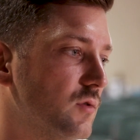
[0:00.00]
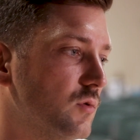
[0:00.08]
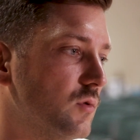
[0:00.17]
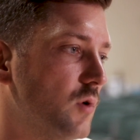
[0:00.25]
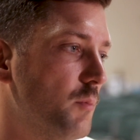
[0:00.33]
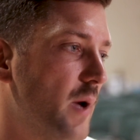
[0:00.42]
to
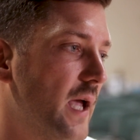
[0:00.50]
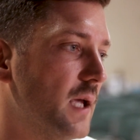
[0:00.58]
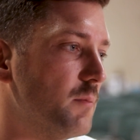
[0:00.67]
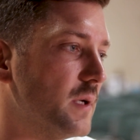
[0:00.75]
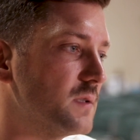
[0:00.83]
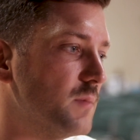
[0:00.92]
obey
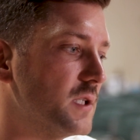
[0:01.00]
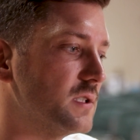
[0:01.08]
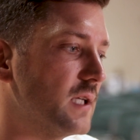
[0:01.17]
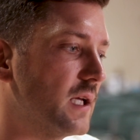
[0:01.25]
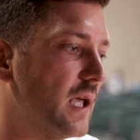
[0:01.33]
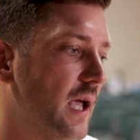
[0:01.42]
him as much as
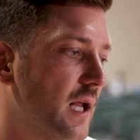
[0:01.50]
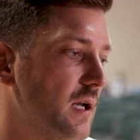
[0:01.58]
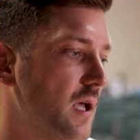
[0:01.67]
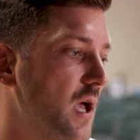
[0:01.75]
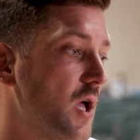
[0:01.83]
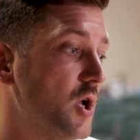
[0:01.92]
I can,
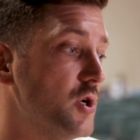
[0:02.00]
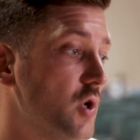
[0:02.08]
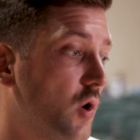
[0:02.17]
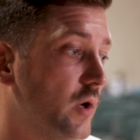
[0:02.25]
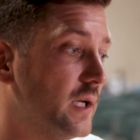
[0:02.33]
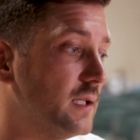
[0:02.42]

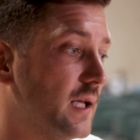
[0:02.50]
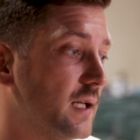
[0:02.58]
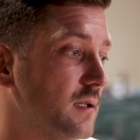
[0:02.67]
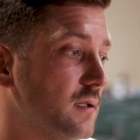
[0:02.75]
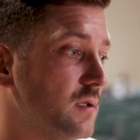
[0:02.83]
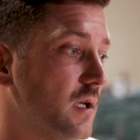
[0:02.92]
knowing that
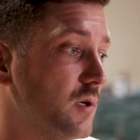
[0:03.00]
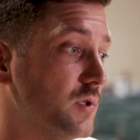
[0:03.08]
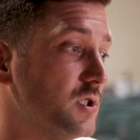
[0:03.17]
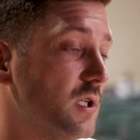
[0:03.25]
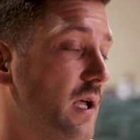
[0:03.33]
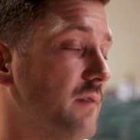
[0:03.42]
the
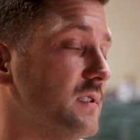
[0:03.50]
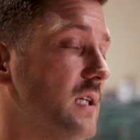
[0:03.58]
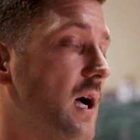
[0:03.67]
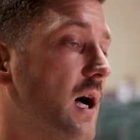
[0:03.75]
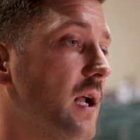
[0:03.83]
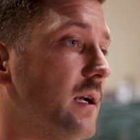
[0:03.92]
Christian life is
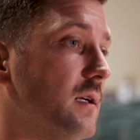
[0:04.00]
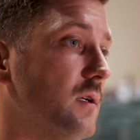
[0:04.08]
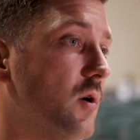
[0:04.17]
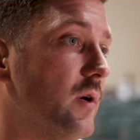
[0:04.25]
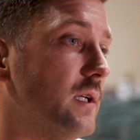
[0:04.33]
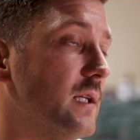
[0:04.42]
hard,
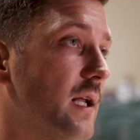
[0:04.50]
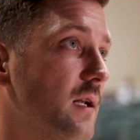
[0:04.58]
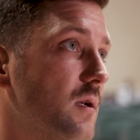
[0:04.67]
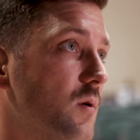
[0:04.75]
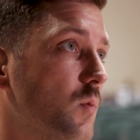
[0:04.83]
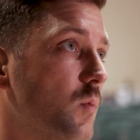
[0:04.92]
knowing that
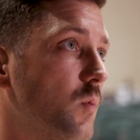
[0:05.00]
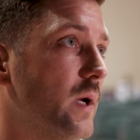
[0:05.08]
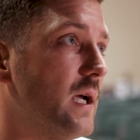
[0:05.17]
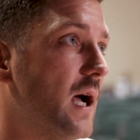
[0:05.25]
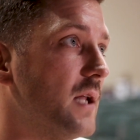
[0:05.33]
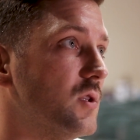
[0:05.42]
we
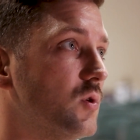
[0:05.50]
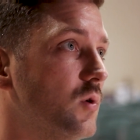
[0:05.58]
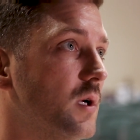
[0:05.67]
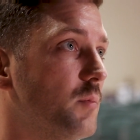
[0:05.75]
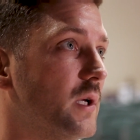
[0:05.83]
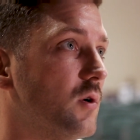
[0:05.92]
can't do
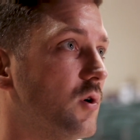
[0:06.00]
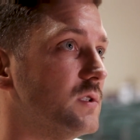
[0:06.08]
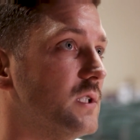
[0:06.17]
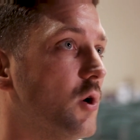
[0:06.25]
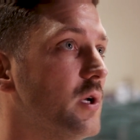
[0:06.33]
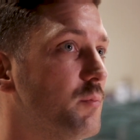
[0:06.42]
it because
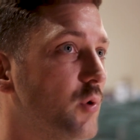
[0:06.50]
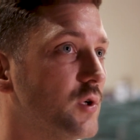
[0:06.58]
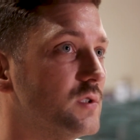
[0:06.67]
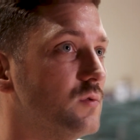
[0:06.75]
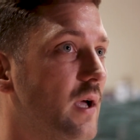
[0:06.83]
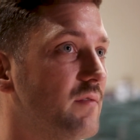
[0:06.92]
the only
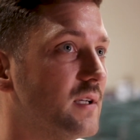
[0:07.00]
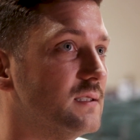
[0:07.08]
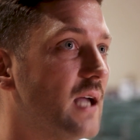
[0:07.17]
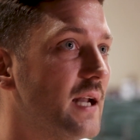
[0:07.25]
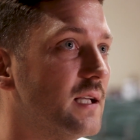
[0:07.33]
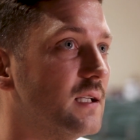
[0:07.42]
person who ever has
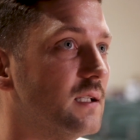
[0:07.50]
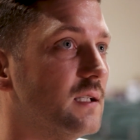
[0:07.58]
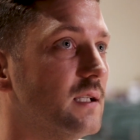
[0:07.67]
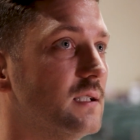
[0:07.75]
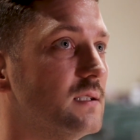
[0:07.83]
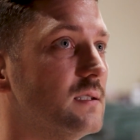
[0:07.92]
done it
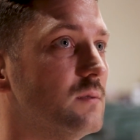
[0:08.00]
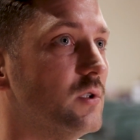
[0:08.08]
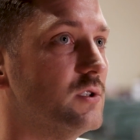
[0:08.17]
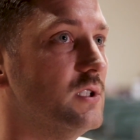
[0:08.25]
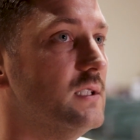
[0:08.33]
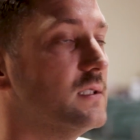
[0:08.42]

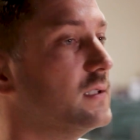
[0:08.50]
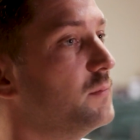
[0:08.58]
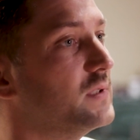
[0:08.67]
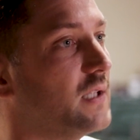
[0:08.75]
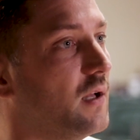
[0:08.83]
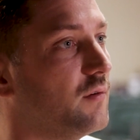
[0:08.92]
was Jesus
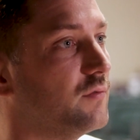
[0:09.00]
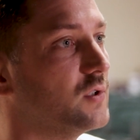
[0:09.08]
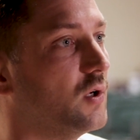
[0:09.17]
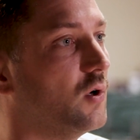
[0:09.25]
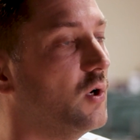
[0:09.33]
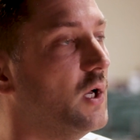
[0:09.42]
himself.
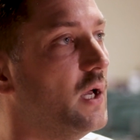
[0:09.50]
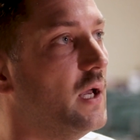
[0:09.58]
So,